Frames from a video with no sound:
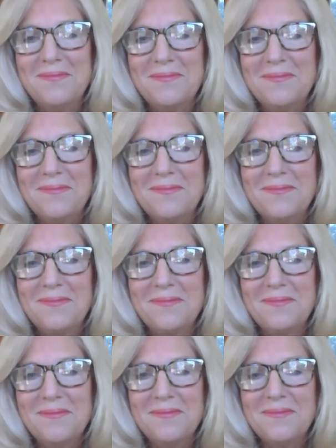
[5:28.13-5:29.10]

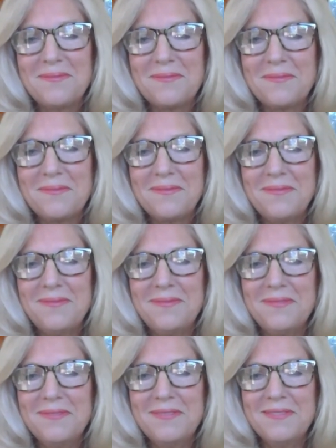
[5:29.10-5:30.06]

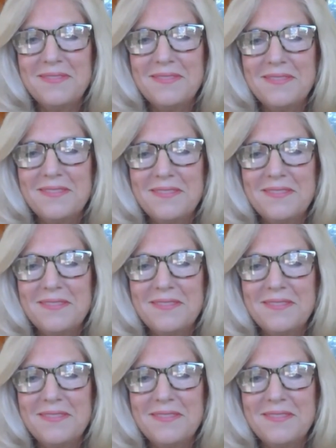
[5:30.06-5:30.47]
The person shown says nothing.